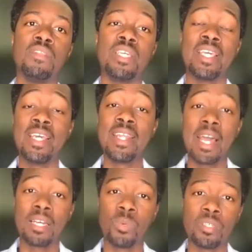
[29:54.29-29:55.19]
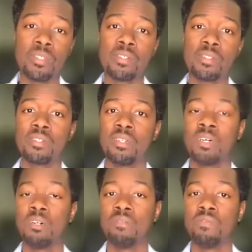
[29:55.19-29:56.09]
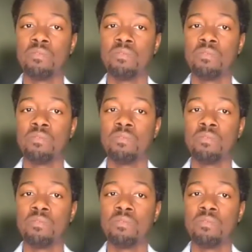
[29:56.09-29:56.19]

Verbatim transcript: the inequities of,